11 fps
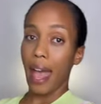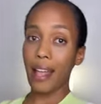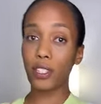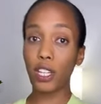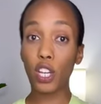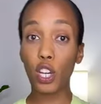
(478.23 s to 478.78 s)

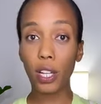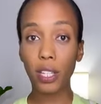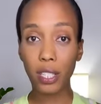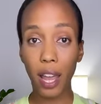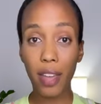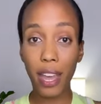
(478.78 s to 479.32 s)
that is a
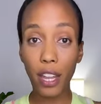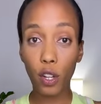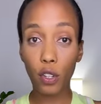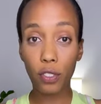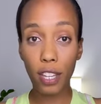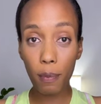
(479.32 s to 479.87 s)
good sign that
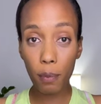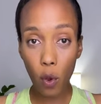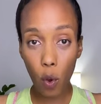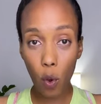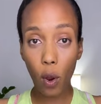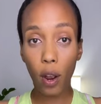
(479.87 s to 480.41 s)
your deep
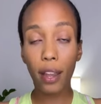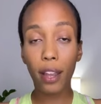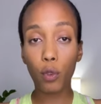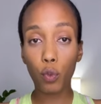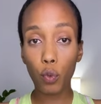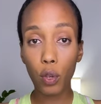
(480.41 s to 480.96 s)
core
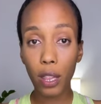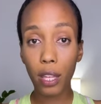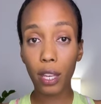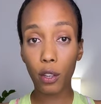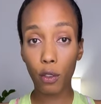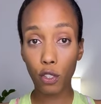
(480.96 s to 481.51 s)
could
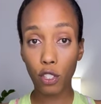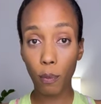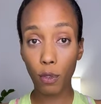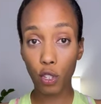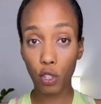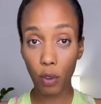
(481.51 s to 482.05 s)
really use
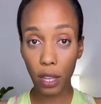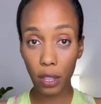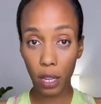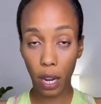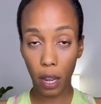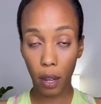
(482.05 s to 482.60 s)
some
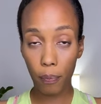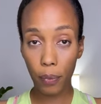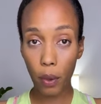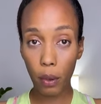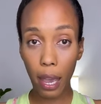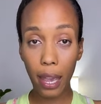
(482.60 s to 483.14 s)
strengthening,
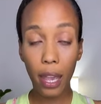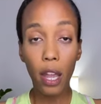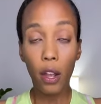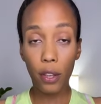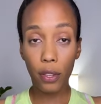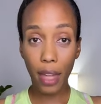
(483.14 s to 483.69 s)
okay?
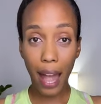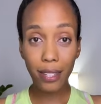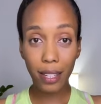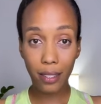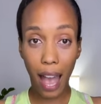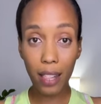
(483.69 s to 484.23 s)

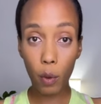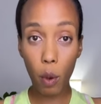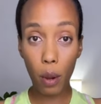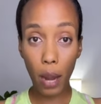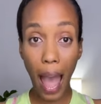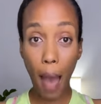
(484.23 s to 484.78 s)
That's exactly
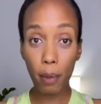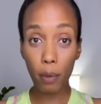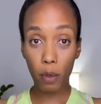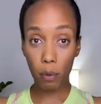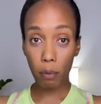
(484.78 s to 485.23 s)
what happened